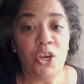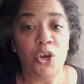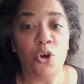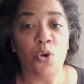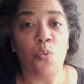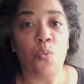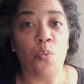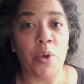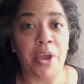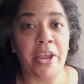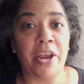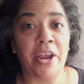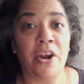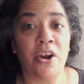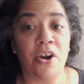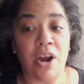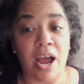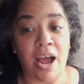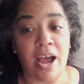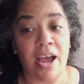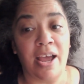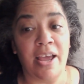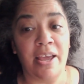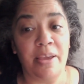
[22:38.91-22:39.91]
where
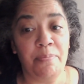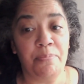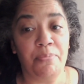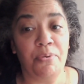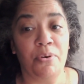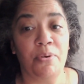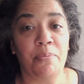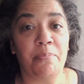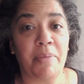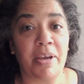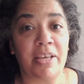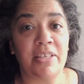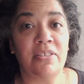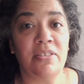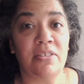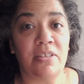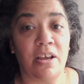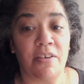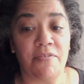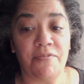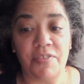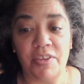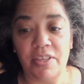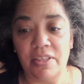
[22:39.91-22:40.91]
I put my stuff.